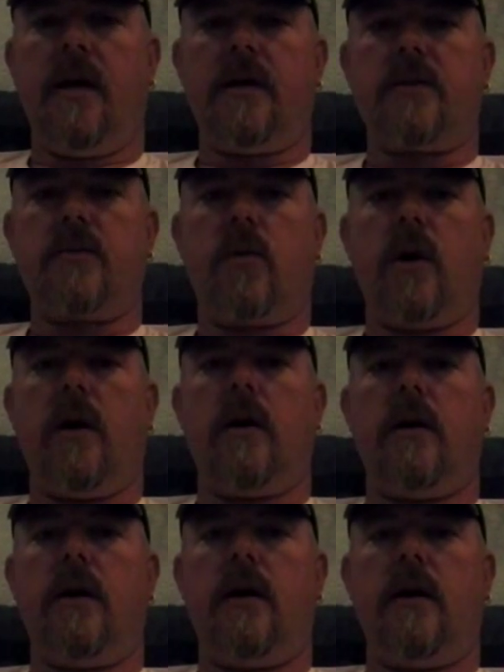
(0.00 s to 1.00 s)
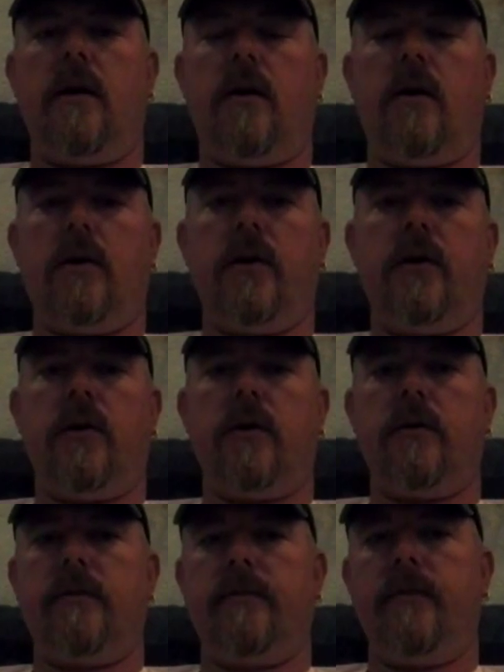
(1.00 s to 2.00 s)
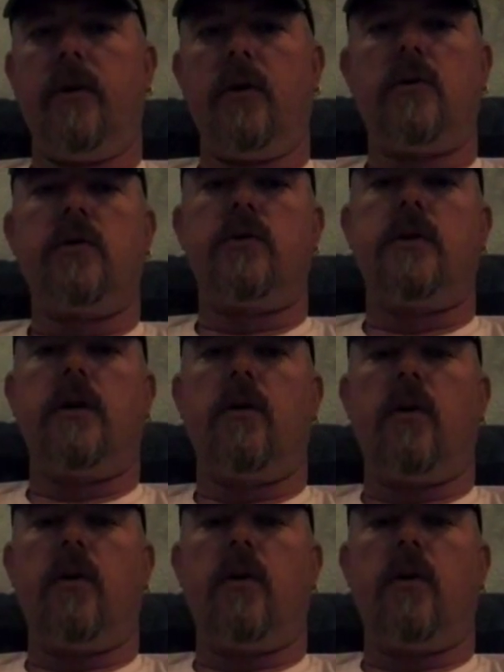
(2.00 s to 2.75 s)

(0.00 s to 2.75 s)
is where all your neutrals and